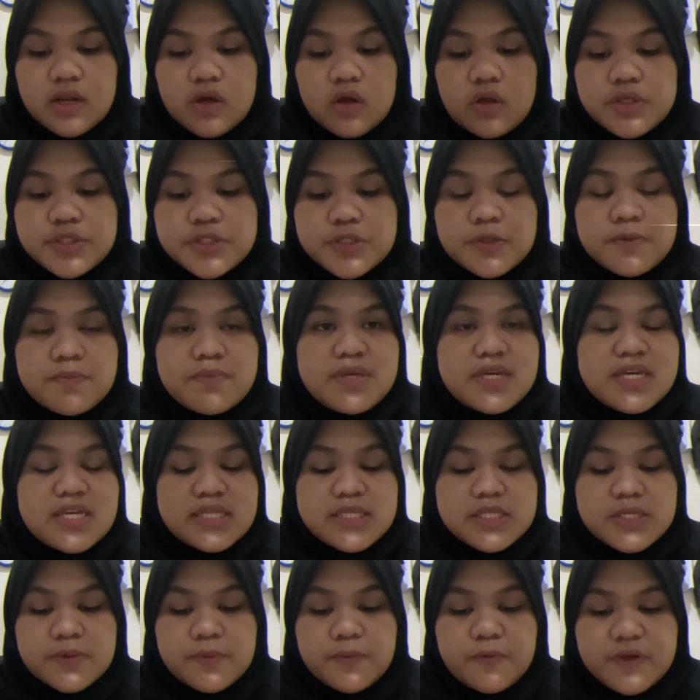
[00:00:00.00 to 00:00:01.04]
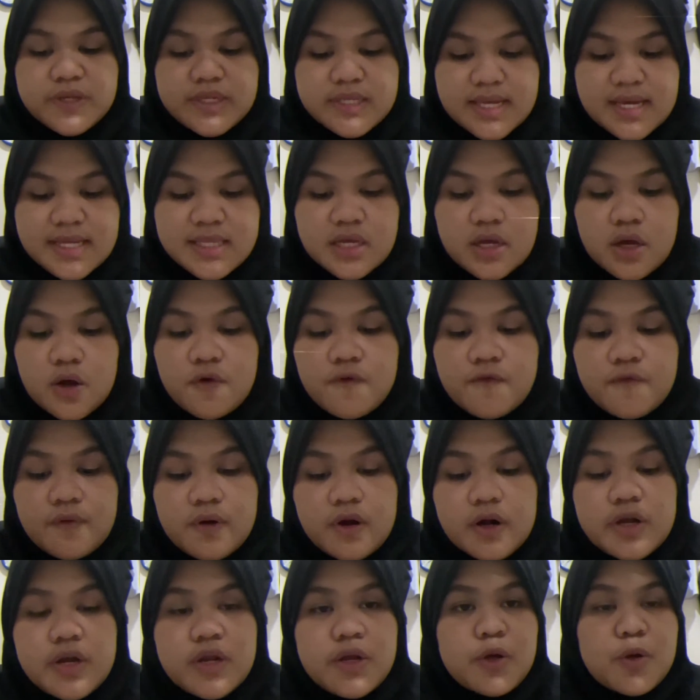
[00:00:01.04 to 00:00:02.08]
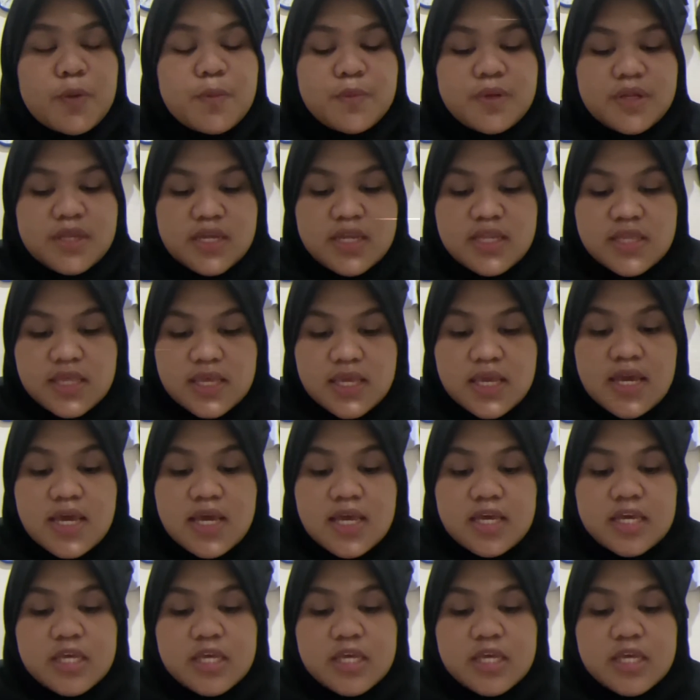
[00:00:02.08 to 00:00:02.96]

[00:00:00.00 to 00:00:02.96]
also be interpreted how far the community